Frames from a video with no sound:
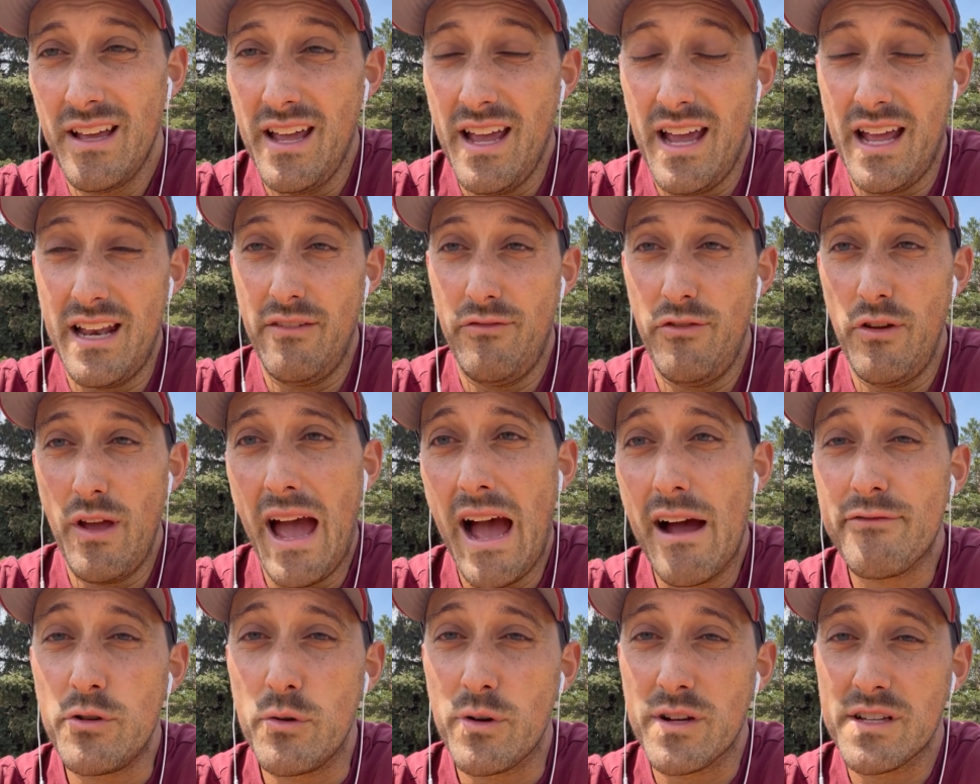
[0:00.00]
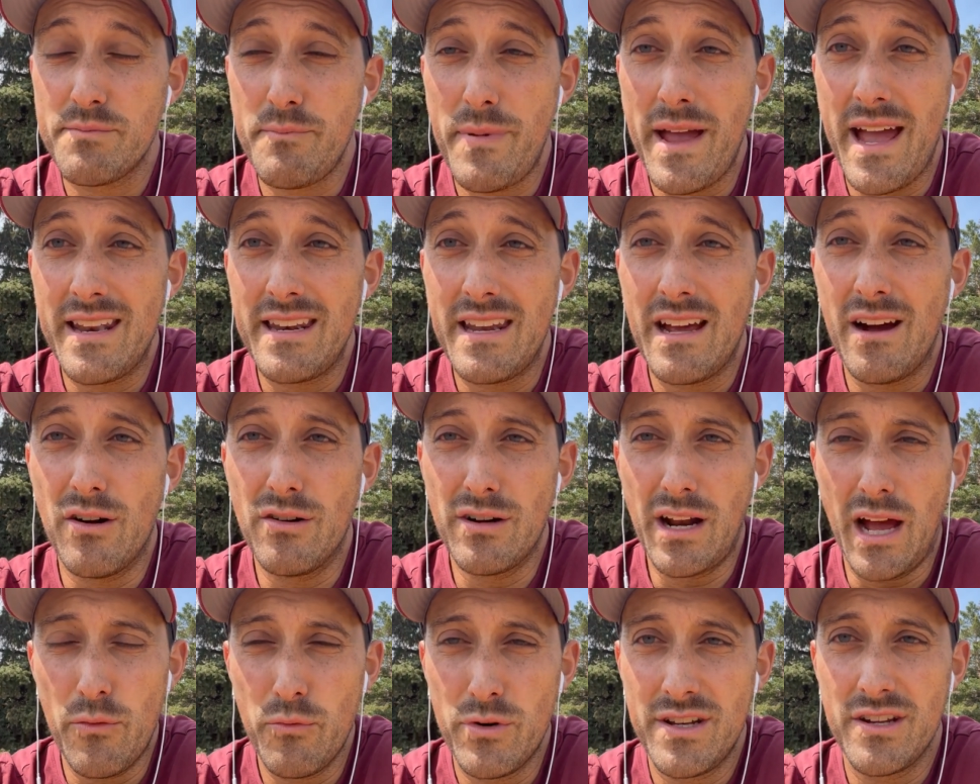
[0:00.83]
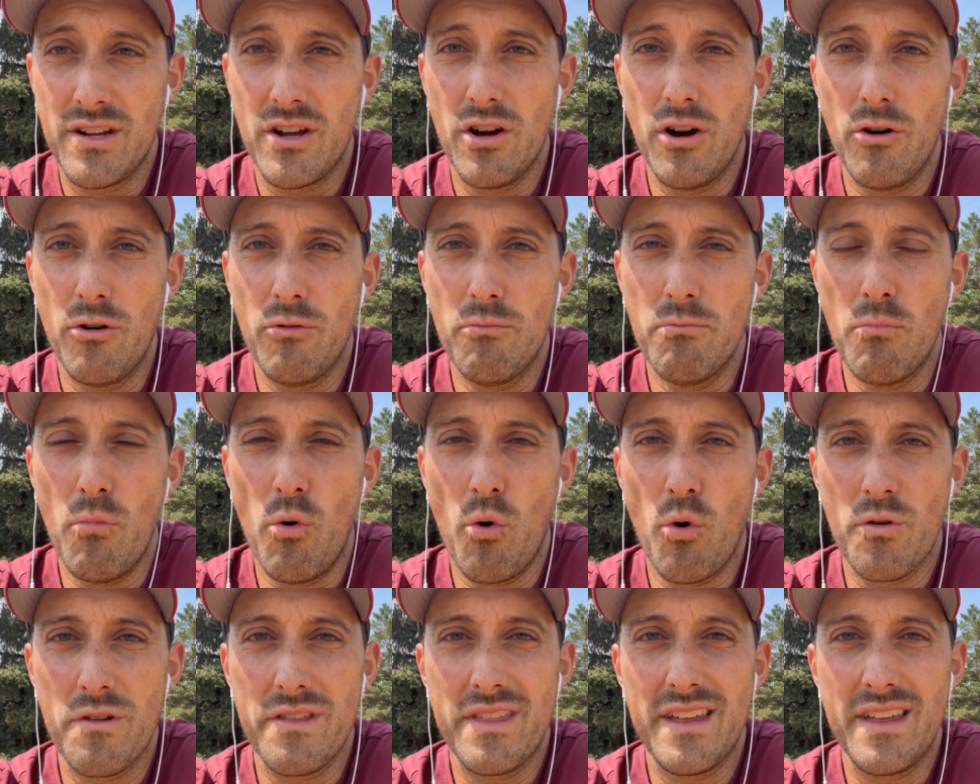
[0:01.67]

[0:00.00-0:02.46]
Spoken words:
And if you have to expand out, I wouldn't go more